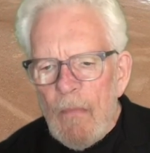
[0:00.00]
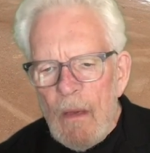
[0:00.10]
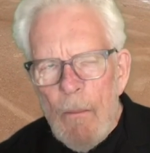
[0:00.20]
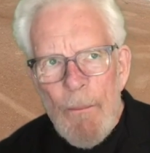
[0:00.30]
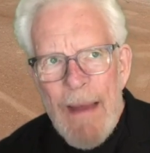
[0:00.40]

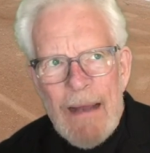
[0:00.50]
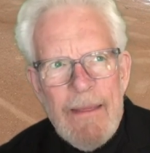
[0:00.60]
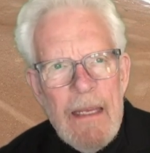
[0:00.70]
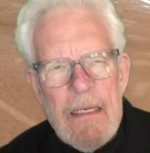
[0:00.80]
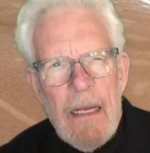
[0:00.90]
Back
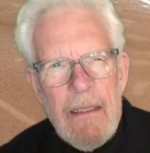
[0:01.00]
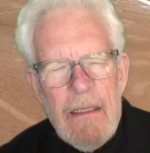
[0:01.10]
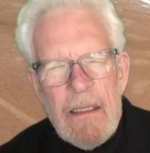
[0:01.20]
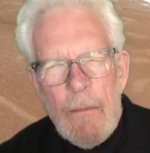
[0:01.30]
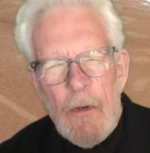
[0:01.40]
then,
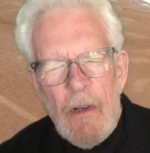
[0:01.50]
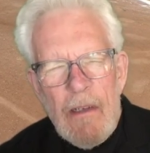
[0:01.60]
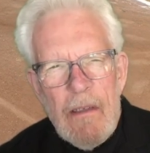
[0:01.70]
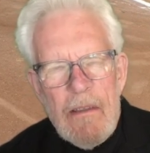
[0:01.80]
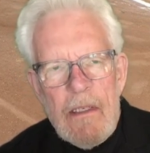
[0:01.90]
summer
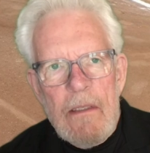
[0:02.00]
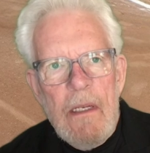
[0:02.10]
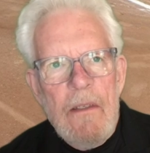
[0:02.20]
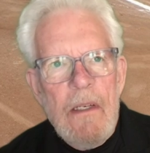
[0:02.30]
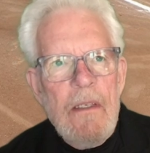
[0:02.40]

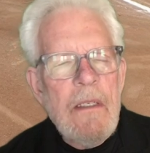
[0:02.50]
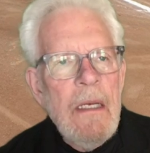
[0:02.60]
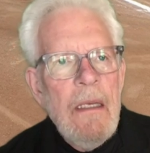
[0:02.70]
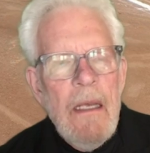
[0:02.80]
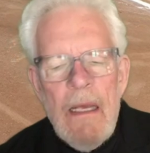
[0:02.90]
1966,
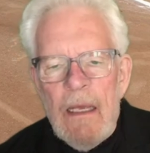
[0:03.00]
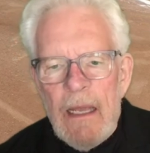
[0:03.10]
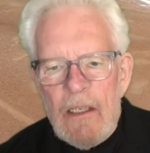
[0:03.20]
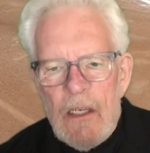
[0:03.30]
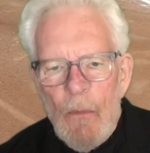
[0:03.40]

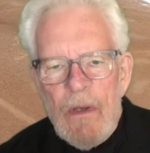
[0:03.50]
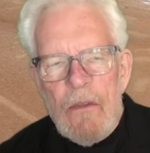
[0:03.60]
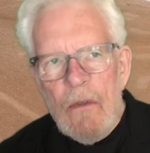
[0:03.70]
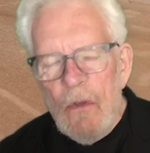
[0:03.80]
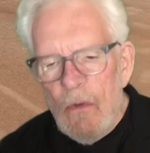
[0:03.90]
Cassie
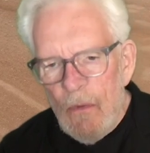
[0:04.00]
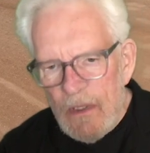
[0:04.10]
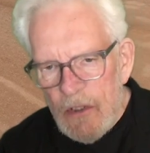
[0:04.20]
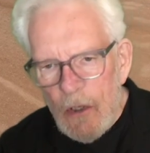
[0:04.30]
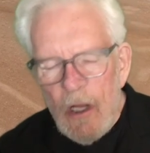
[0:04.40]
Russell, who
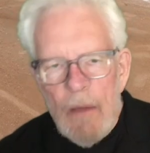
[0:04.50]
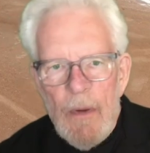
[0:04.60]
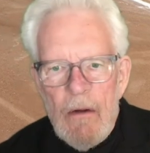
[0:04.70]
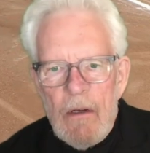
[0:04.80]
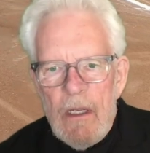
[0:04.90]
was an
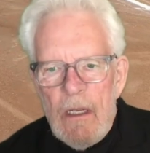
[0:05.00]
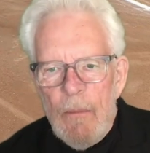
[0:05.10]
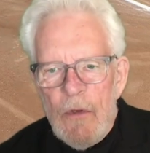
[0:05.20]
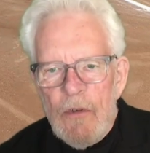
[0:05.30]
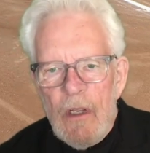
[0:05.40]
All-American
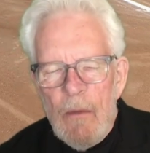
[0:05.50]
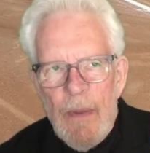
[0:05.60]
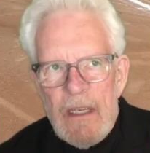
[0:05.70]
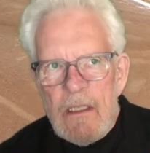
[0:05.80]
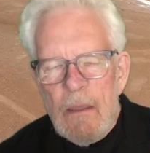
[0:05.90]
at Michigan in
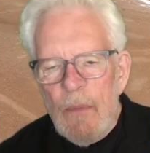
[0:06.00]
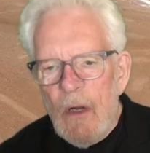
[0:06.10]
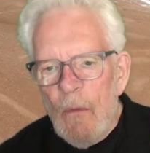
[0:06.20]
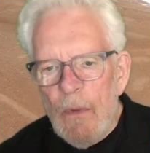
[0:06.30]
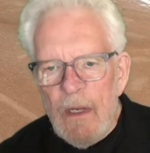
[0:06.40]

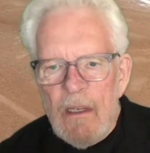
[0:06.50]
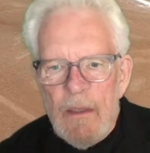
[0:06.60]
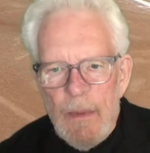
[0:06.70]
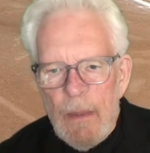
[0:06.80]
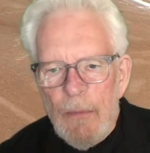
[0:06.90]
basketball, went on
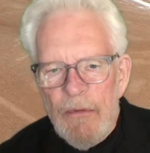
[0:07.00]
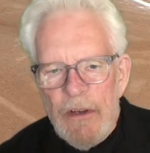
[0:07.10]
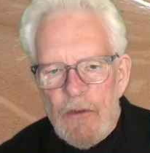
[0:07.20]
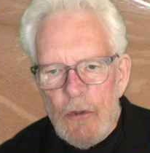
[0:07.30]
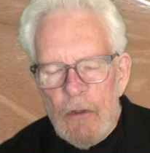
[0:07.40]
to be a
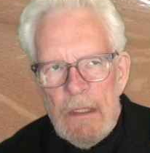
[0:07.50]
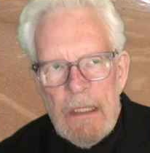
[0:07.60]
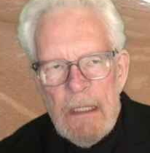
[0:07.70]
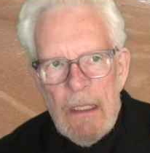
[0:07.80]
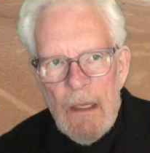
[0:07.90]
professional
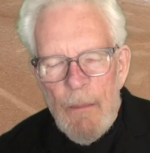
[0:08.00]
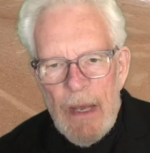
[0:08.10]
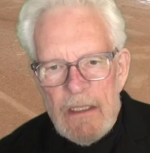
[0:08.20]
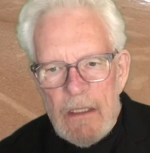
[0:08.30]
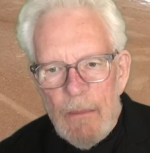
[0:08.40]

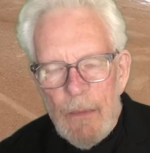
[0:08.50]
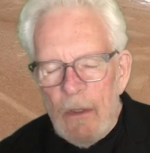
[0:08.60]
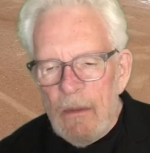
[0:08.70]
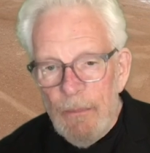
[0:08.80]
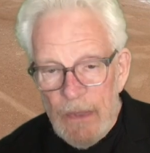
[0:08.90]

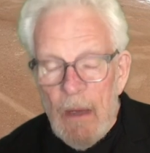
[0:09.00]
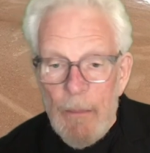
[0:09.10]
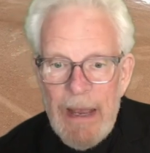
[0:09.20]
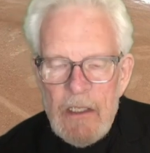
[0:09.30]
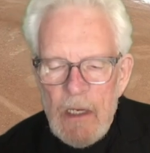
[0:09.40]

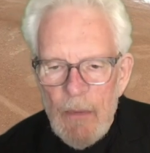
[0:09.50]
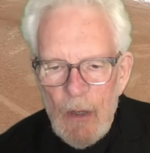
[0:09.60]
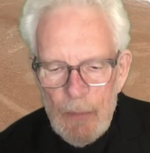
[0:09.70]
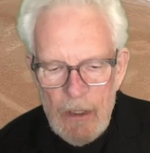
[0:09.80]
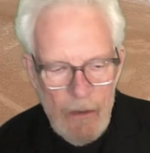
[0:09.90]

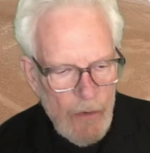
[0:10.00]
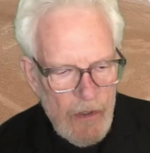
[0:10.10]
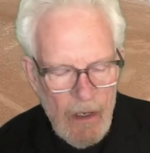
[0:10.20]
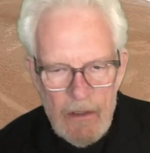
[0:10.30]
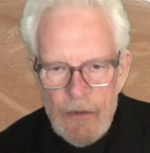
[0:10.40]
basketball player, was
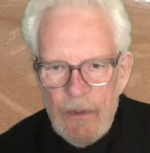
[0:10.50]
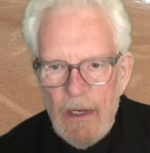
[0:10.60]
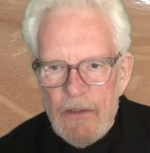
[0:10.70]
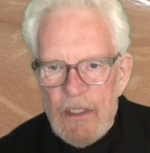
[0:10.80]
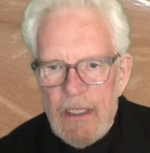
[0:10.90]
also an
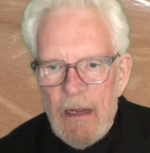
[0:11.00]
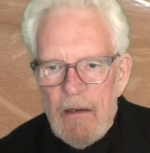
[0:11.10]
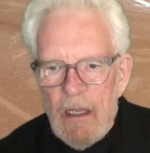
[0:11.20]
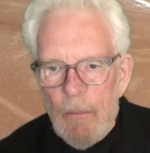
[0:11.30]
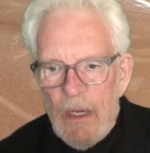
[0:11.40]

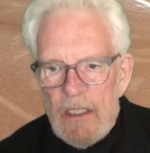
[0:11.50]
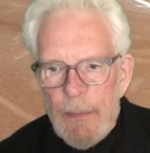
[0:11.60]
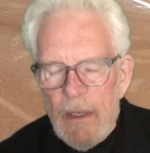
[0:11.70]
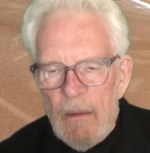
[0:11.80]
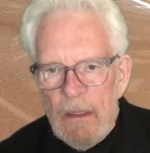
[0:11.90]
outstanding
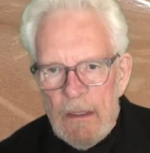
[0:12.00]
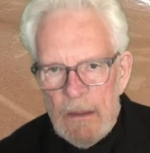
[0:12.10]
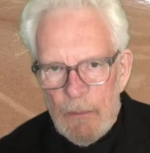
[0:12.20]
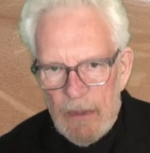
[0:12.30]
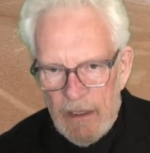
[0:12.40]
baseball
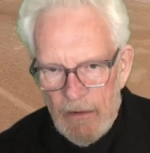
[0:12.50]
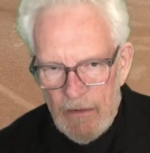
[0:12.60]
player.